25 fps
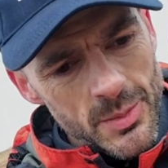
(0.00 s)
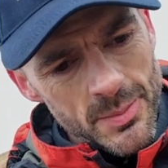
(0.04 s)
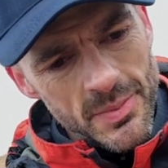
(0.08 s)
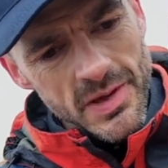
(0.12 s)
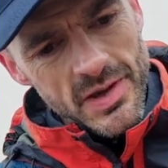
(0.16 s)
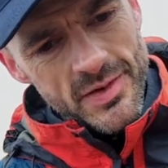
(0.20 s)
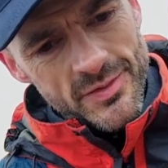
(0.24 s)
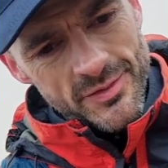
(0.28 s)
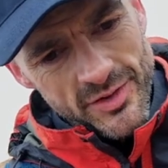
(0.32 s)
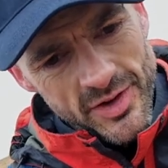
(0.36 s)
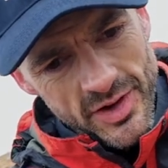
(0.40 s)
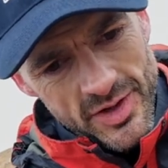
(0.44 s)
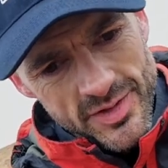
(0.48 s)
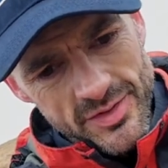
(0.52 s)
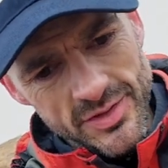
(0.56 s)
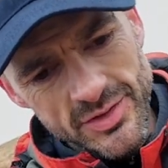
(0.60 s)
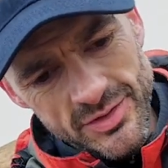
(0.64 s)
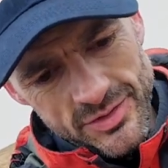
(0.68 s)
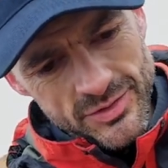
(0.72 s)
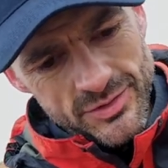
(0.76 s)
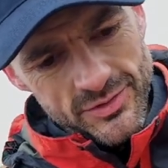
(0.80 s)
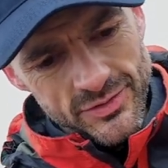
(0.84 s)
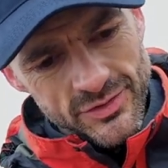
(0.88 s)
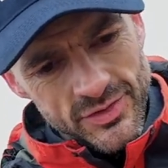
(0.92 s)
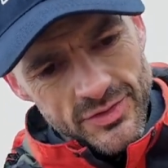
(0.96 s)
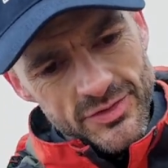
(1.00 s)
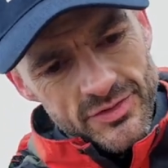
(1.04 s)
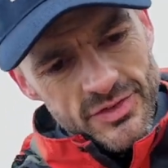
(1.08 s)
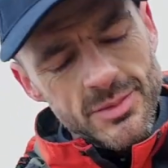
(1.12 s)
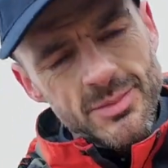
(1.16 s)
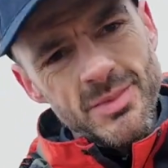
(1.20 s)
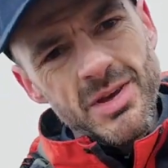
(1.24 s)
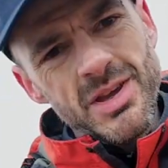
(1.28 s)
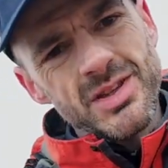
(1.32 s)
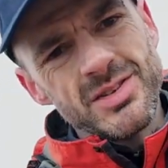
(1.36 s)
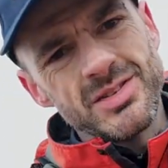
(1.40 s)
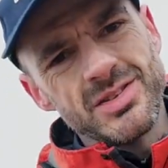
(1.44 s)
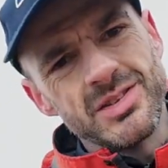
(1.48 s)
be at 550
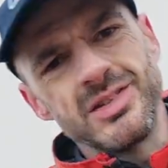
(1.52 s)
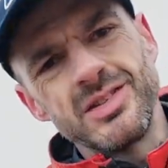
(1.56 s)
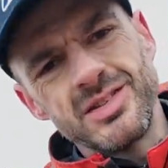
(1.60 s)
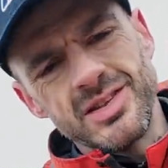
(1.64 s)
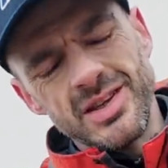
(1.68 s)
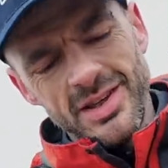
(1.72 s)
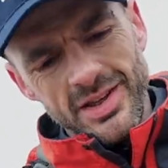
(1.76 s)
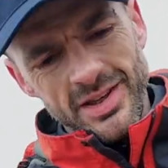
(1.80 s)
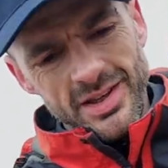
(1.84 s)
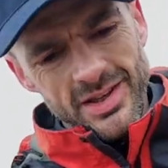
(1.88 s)
metres.